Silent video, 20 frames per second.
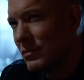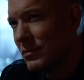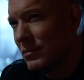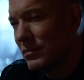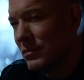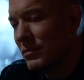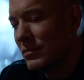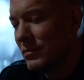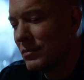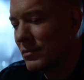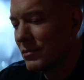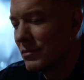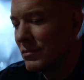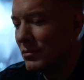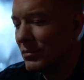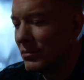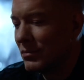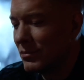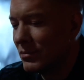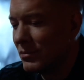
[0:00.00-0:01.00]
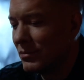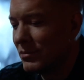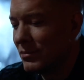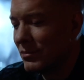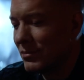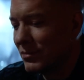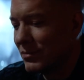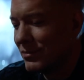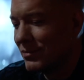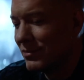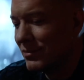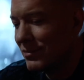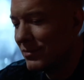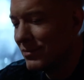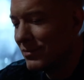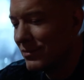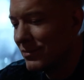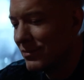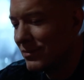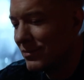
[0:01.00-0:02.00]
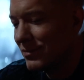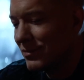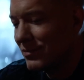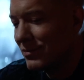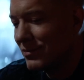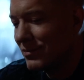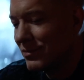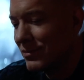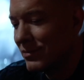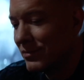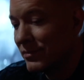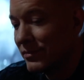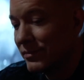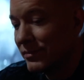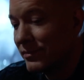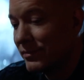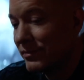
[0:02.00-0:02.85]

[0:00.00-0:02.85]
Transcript: (silence)